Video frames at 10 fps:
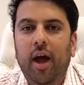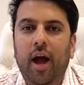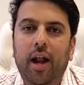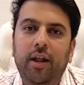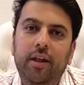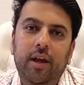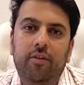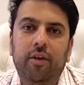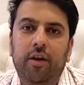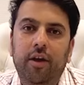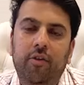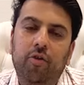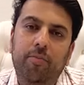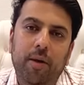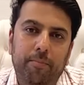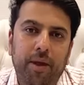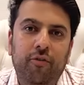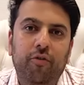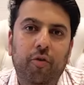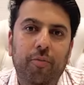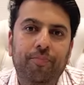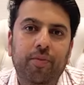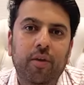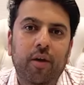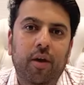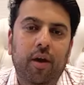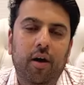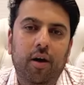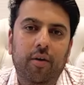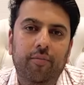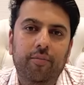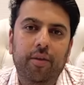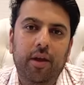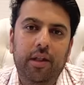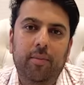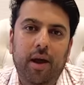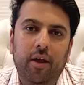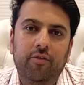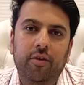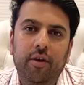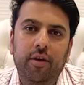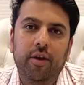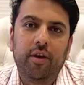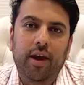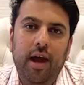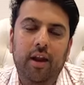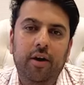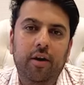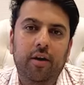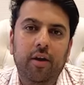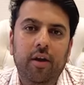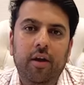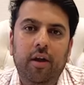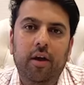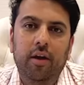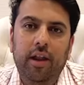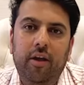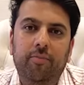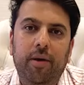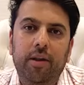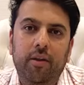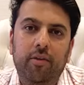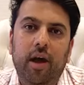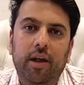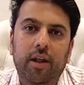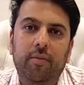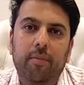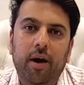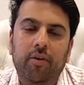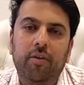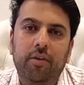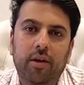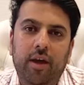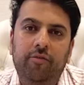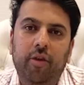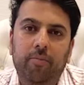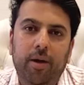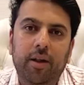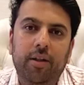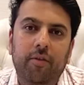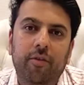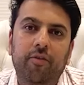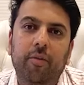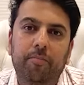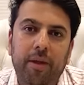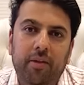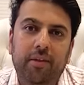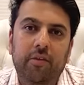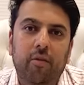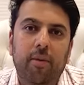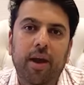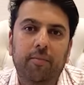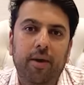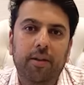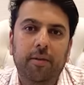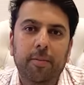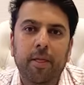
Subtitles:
and I think it's going to be a big show in the Maharashtrian calendar. Next month is the Adhik Mas, the extra month, and which is a big silver buying month.